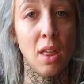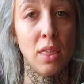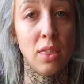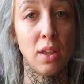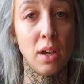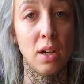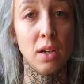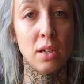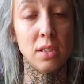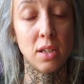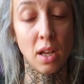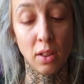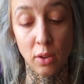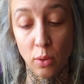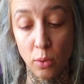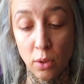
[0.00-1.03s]
the
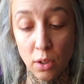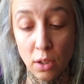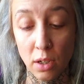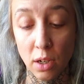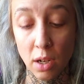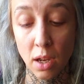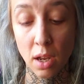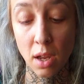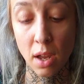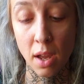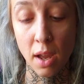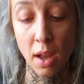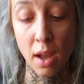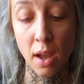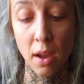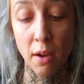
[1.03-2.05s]
diluter
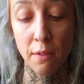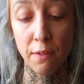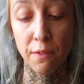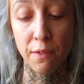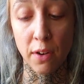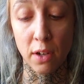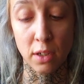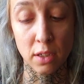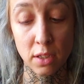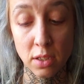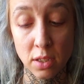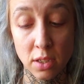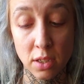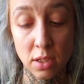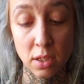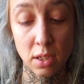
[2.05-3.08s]

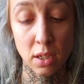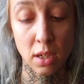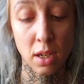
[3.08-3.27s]
first,